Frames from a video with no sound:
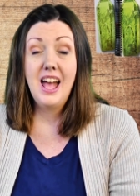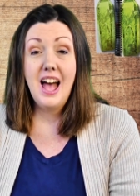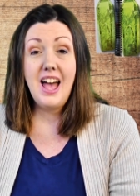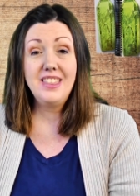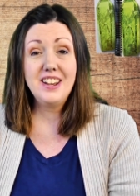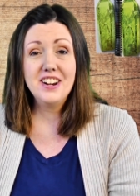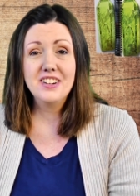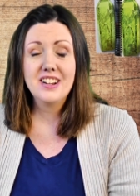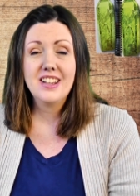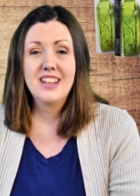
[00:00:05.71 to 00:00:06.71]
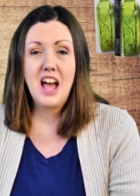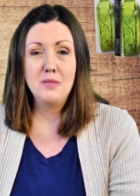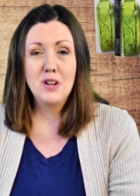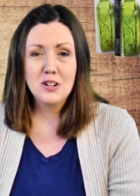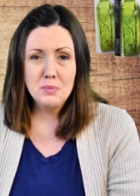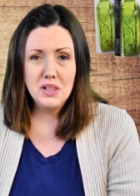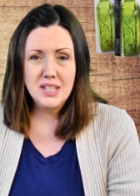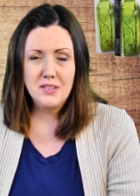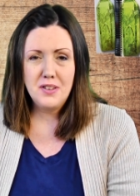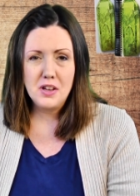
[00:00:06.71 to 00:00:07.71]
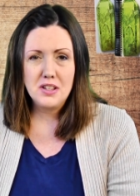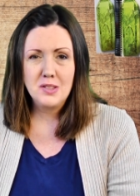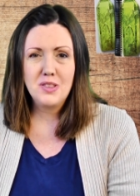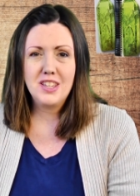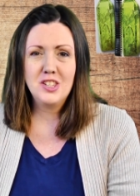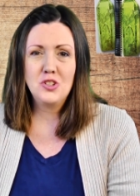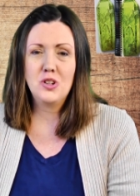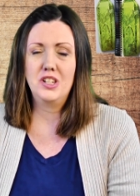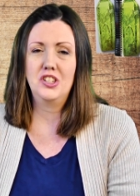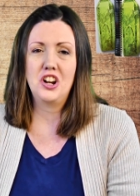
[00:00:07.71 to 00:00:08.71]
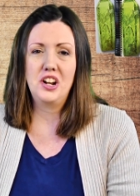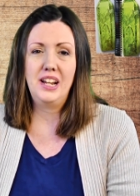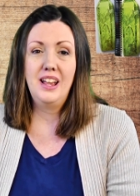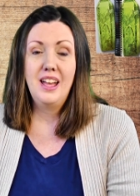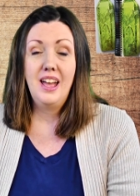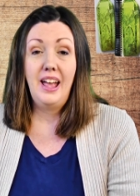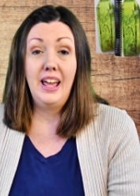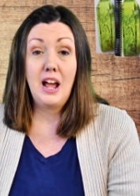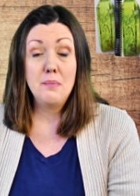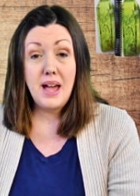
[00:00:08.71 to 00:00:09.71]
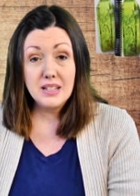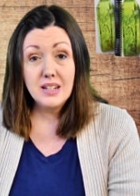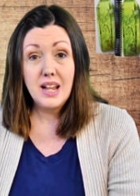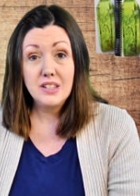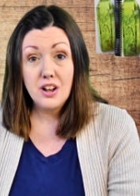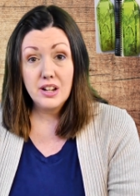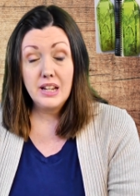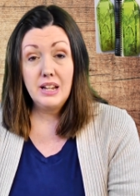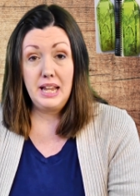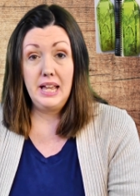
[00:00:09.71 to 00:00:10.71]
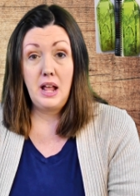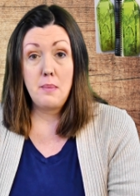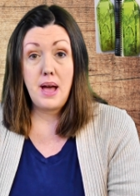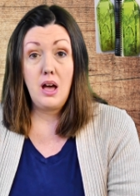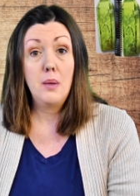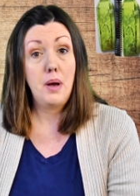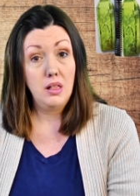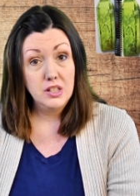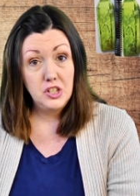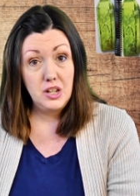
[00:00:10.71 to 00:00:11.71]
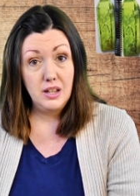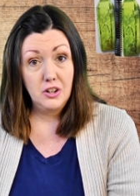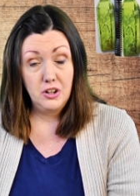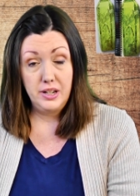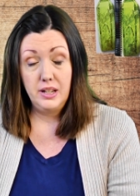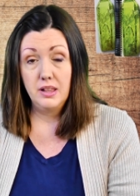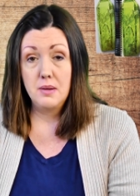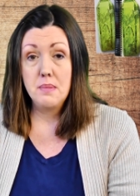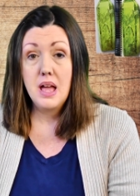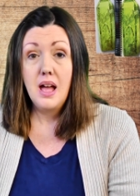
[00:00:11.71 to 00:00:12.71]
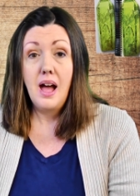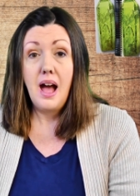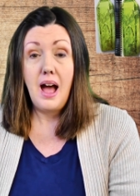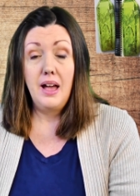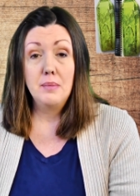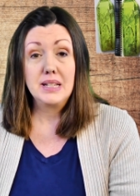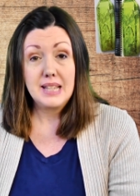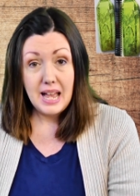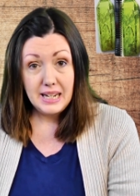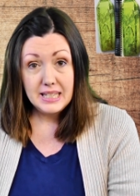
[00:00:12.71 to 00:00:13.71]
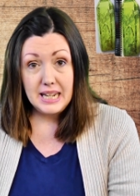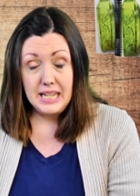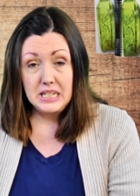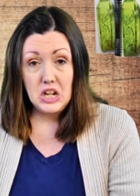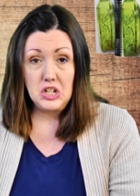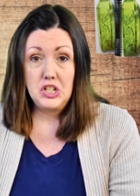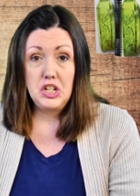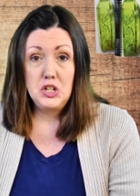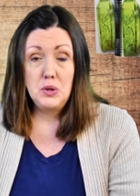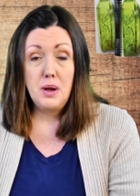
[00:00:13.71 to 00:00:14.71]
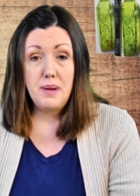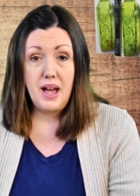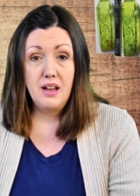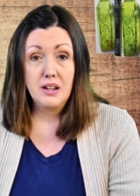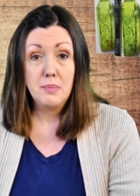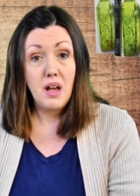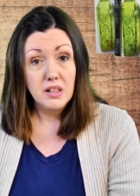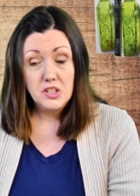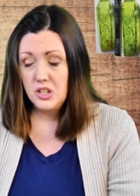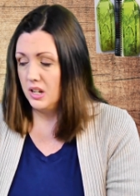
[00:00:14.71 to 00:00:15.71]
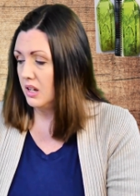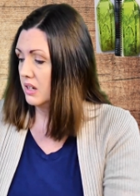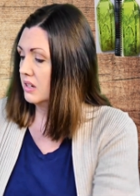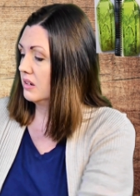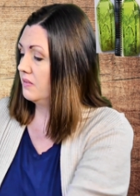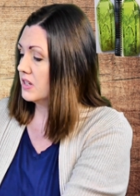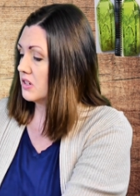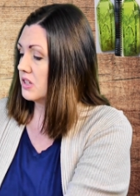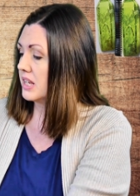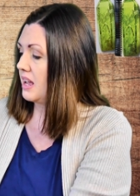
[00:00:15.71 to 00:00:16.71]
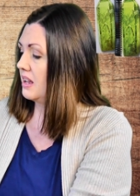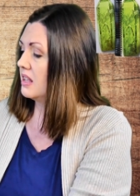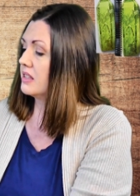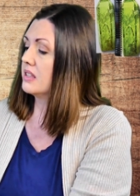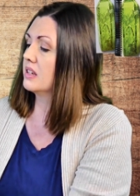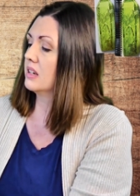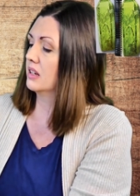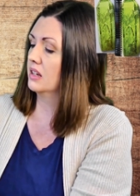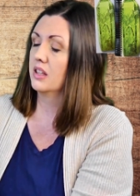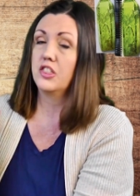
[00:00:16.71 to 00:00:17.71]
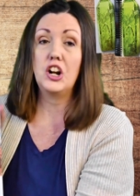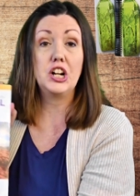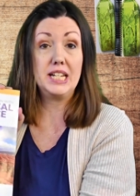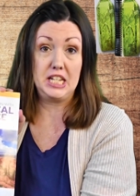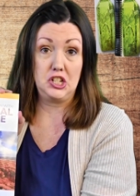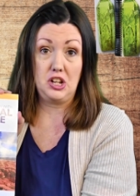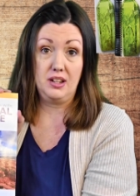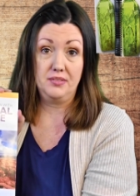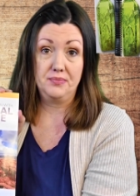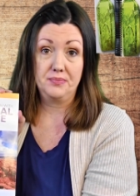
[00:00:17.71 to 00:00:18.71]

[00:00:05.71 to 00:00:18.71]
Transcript: Hi there, I'm Dr. Melissa Felkins with It's a Joyous Journey, and I'm back today talking again about Apologia curriculum. I'm excited today to talk to you about Apologia Physical Science 3rd edition.